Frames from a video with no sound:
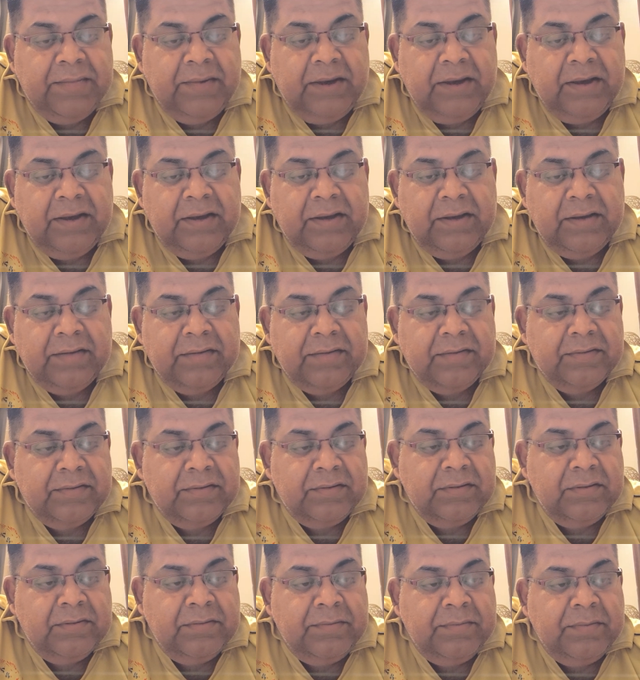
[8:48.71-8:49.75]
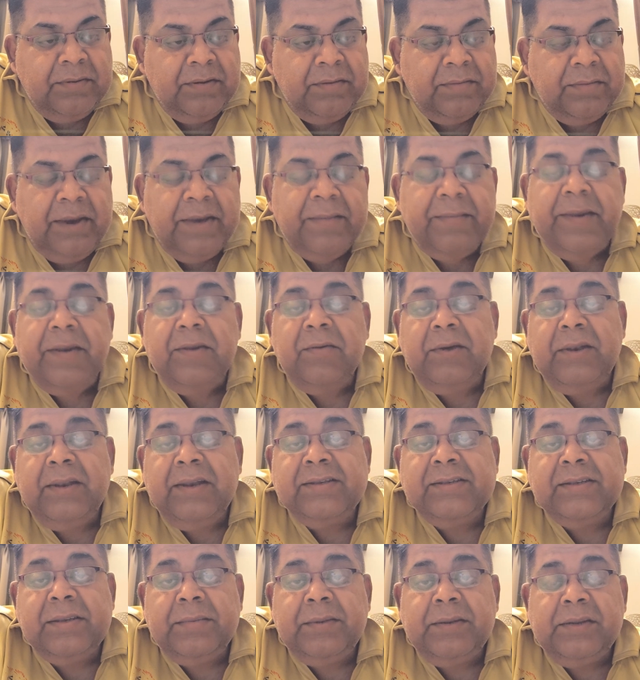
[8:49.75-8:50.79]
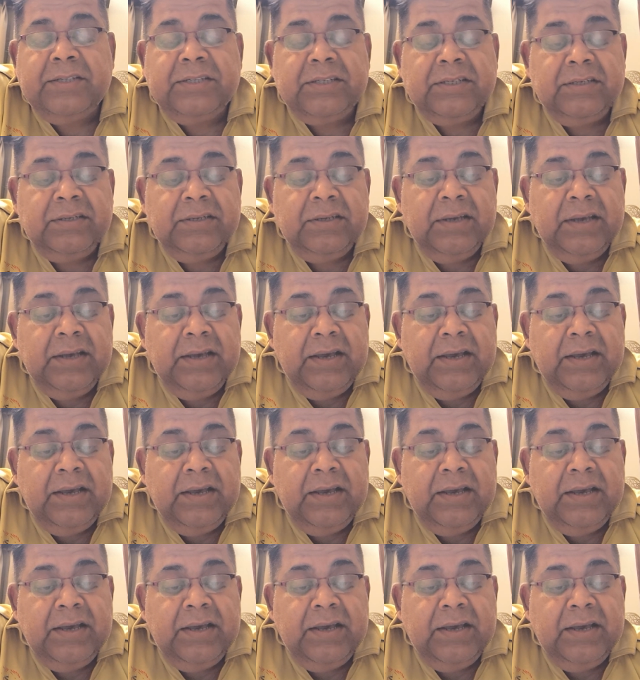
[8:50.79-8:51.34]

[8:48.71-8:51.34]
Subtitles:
by manual examination.